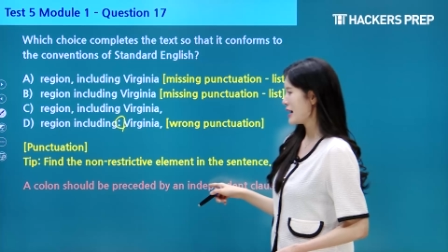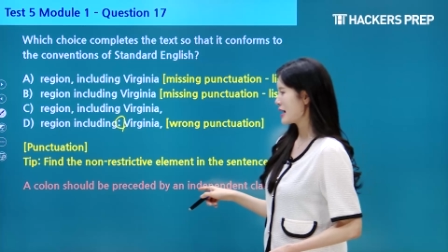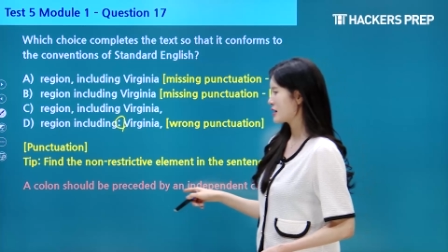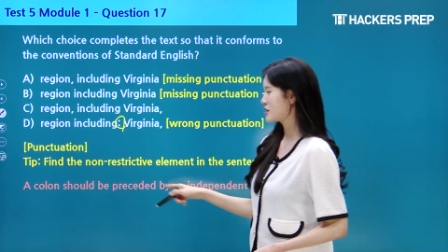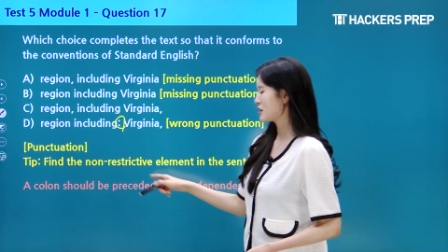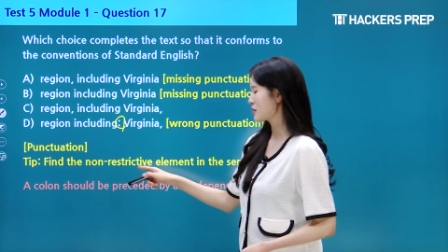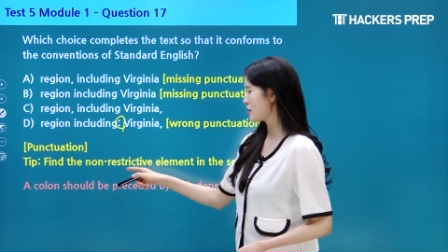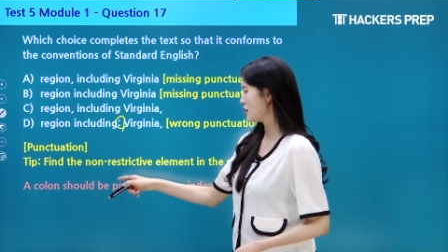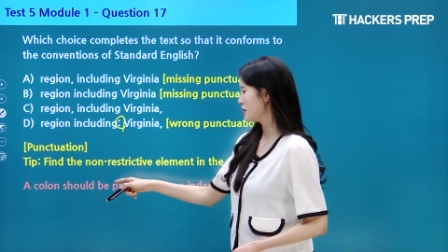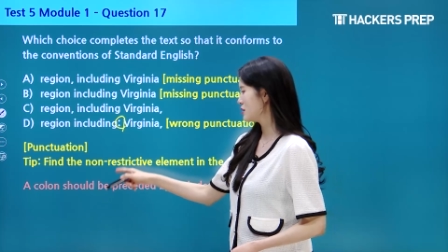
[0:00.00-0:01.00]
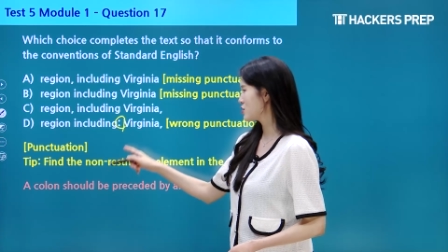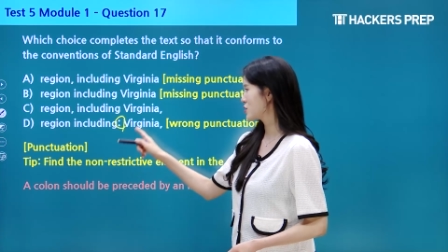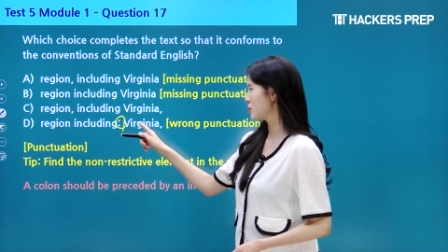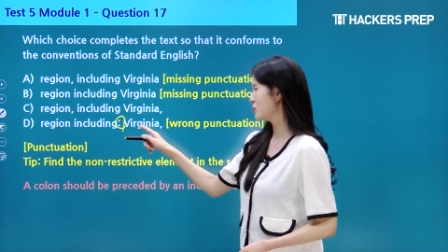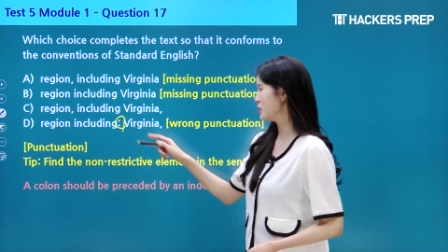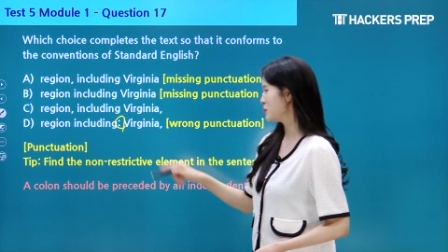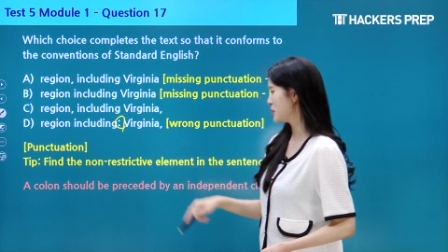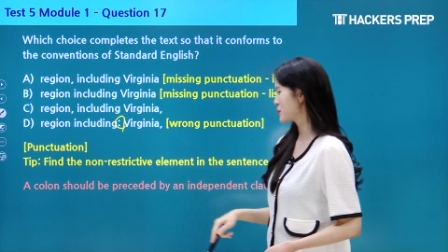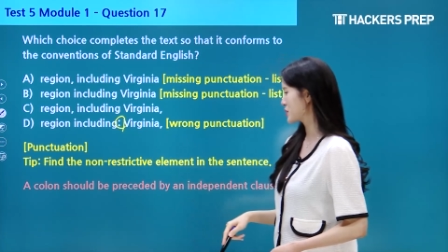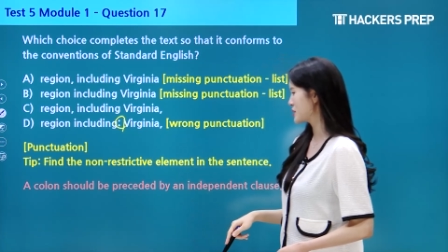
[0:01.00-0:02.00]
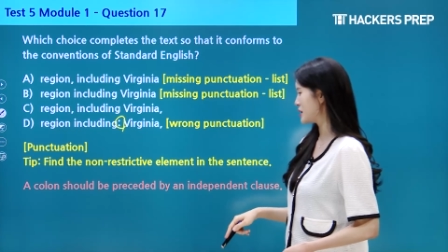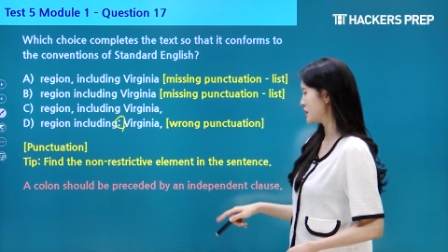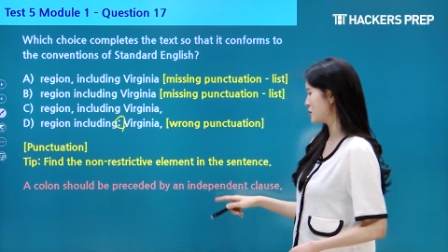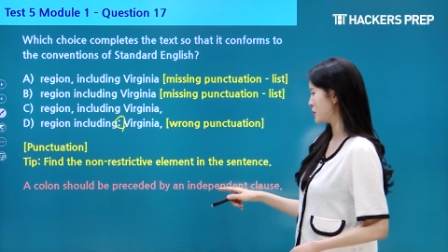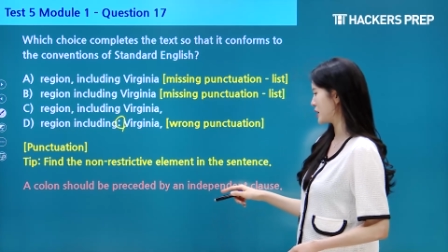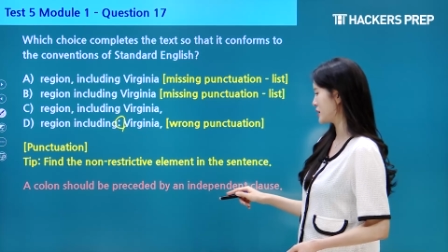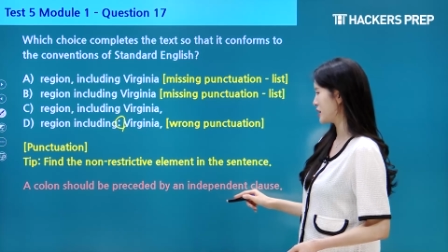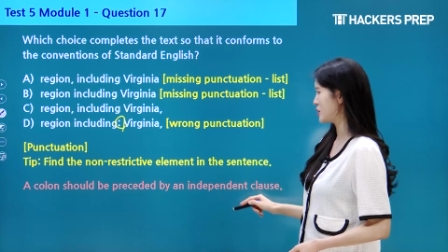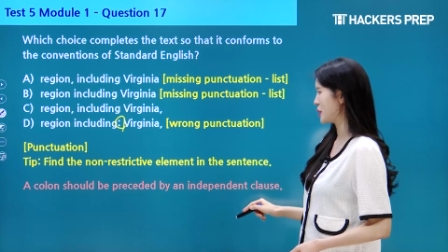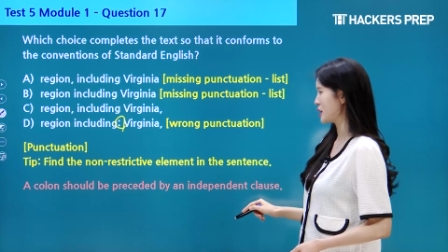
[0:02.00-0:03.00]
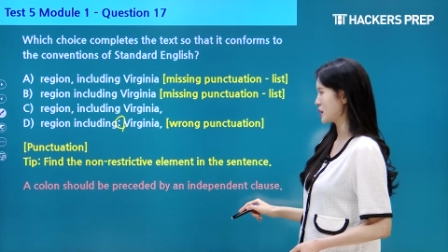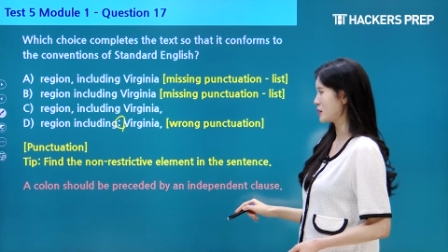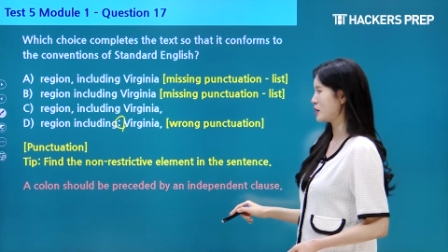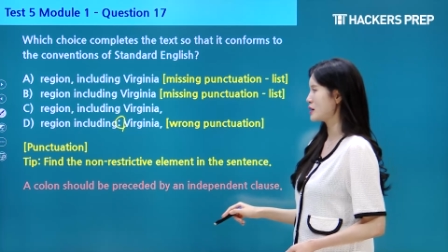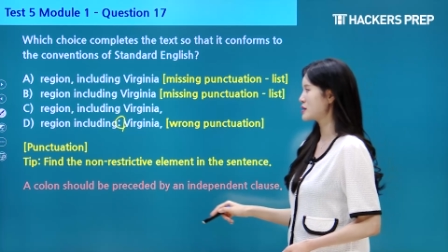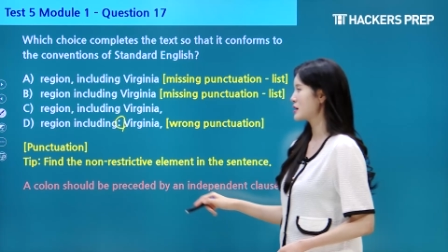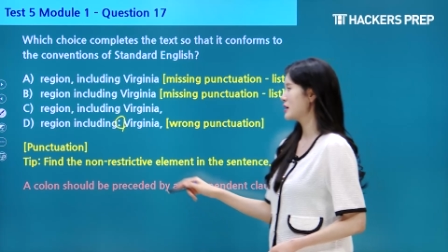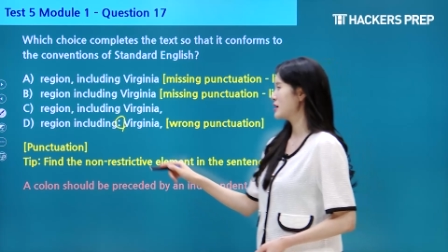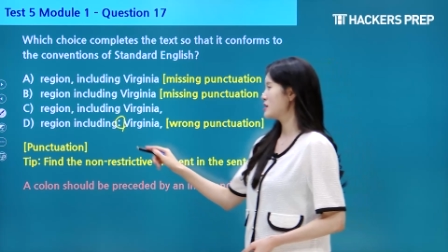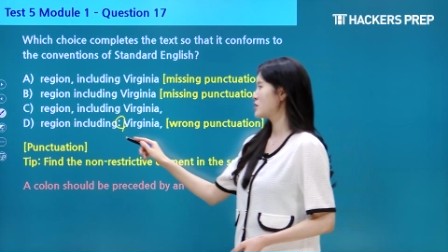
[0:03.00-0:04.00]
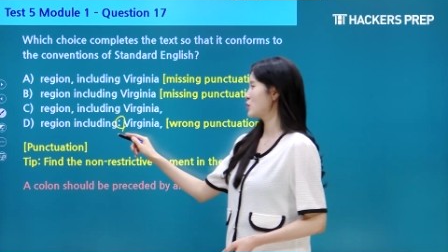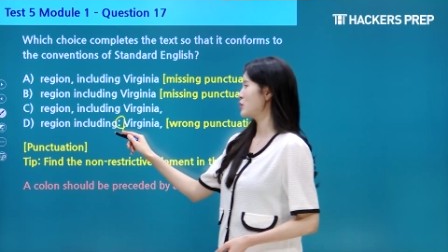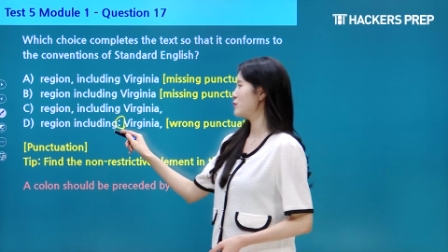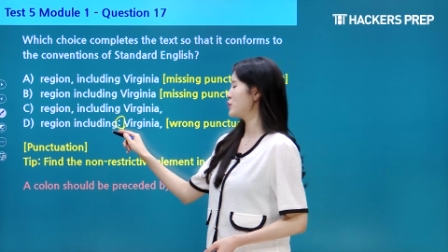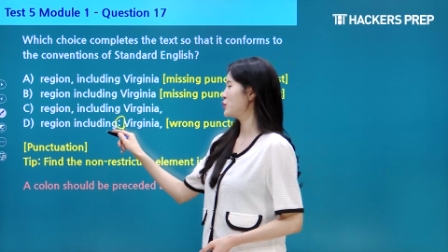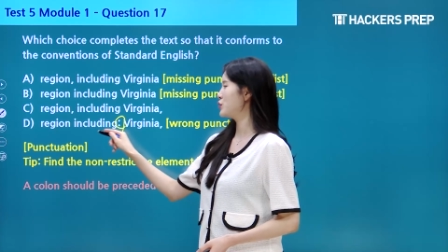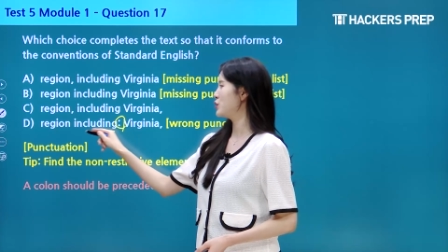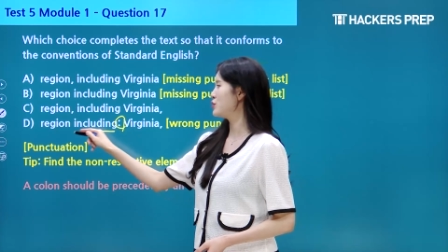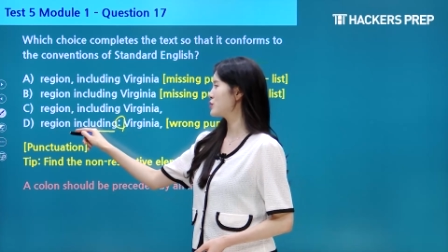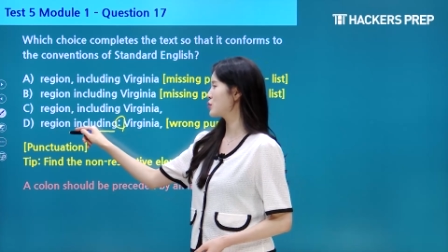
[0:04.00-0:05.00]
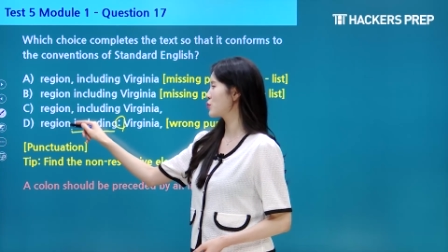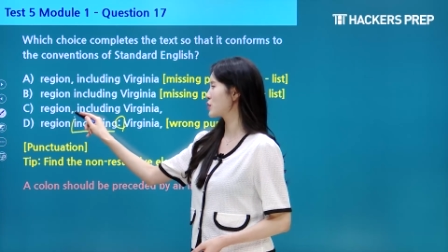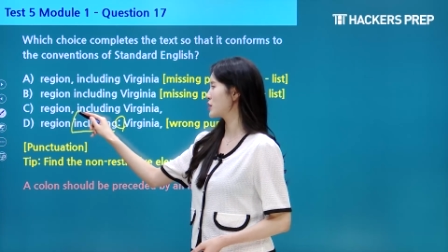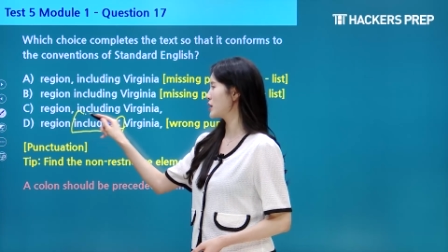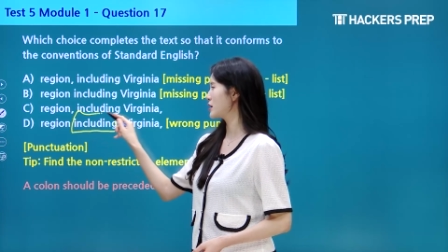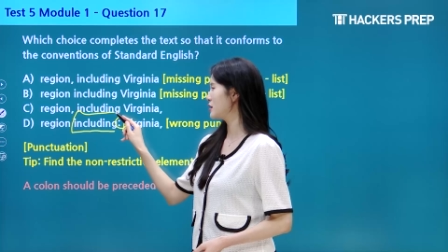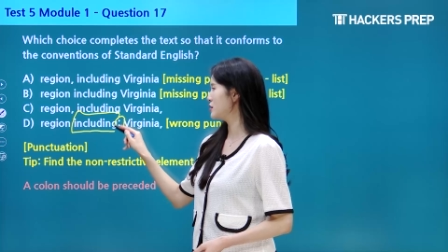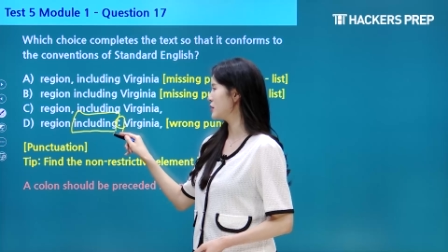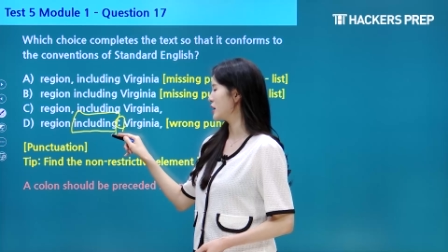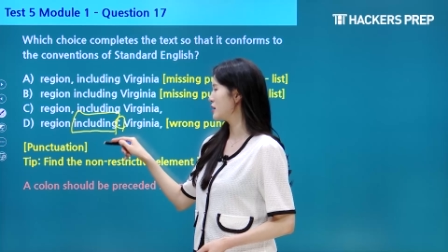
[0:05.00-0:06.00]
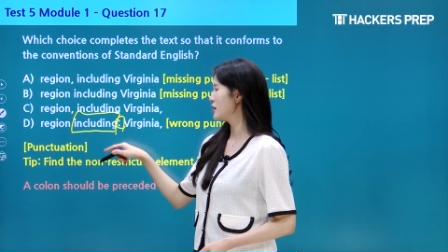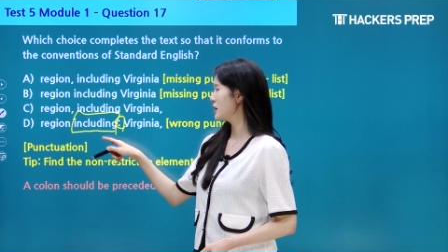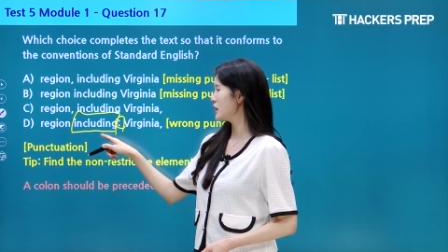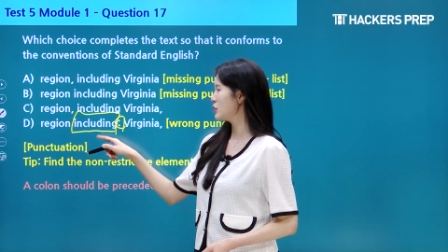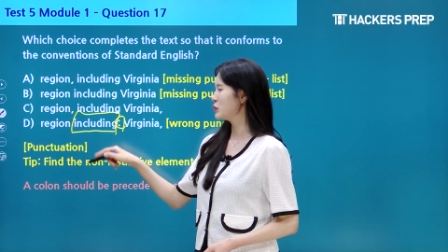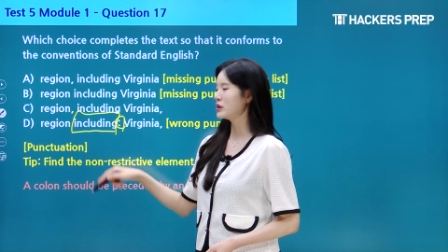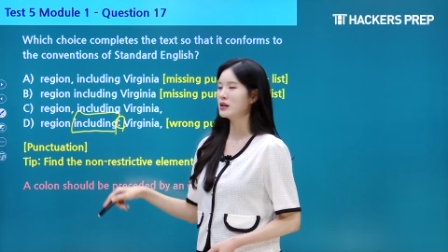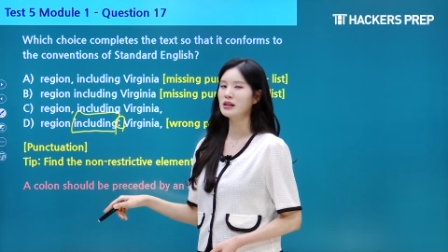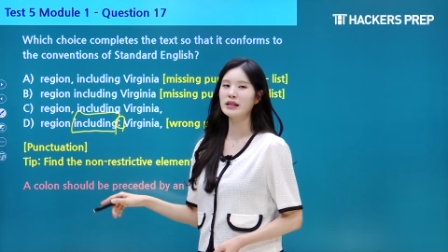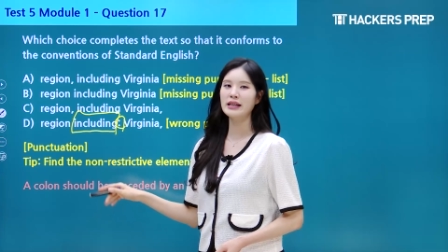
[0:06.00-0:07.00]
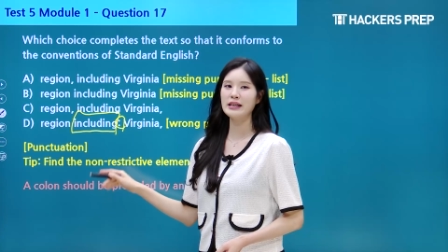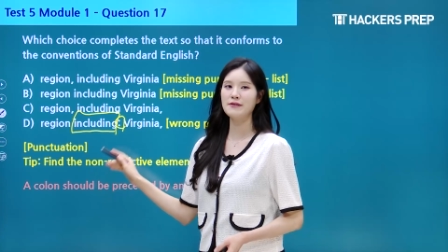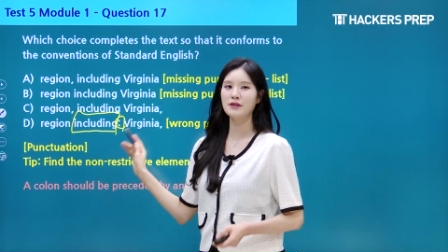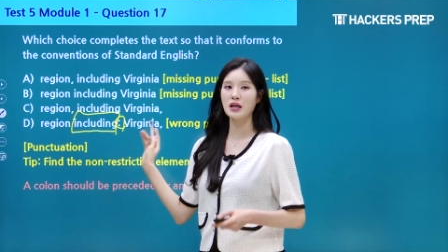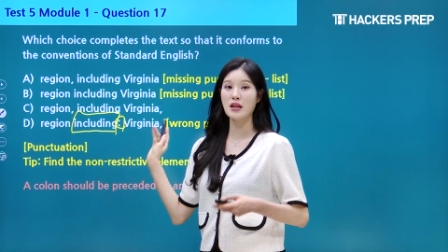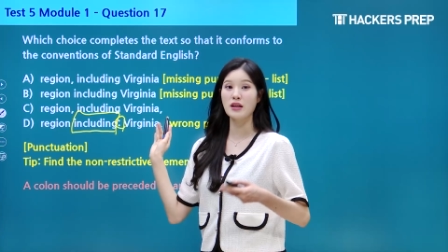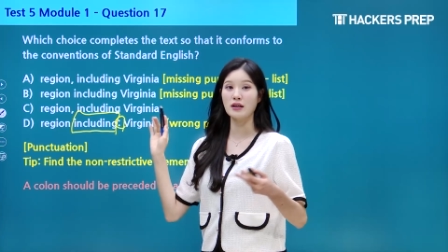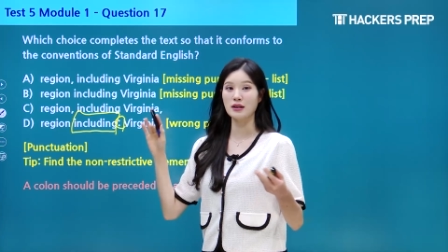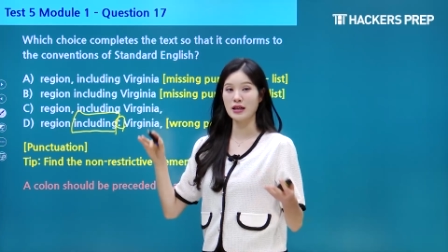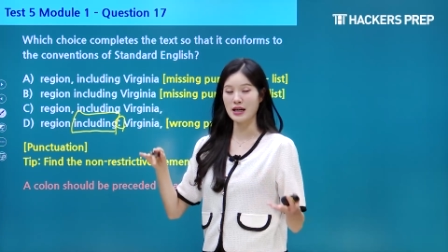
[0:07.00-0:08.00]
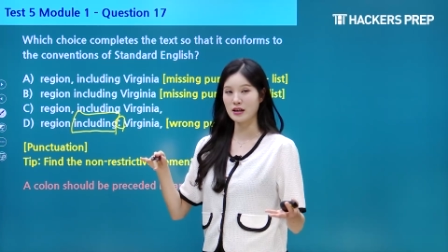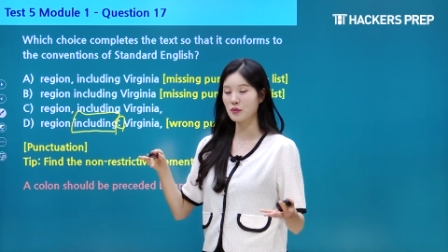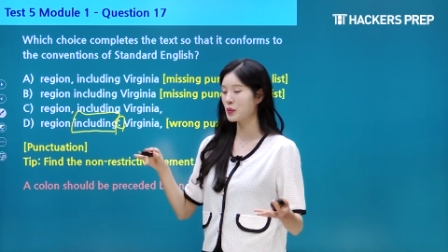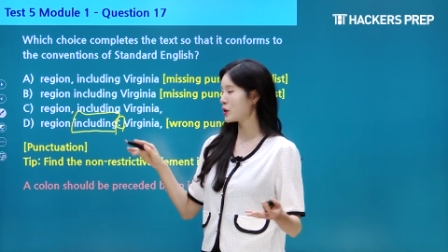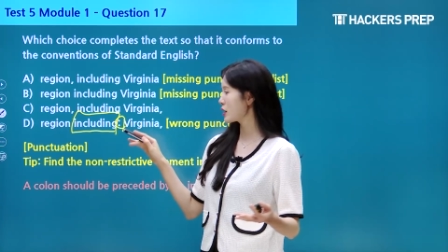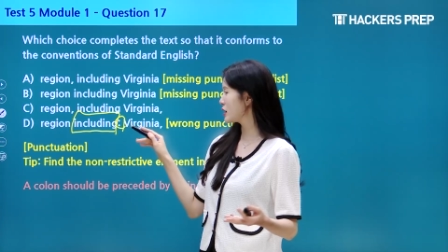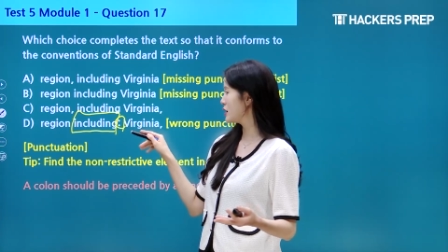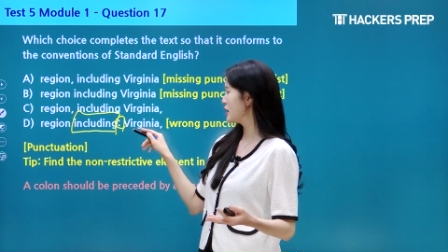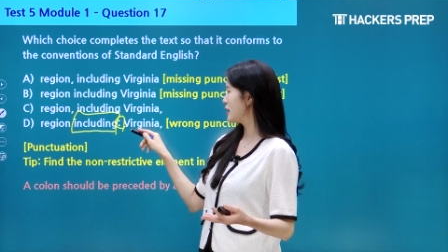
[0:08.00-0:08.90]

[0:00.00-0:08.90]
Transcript: And a colon should only be preceded by an independent clause. So if you use the word including, it would leave the latter part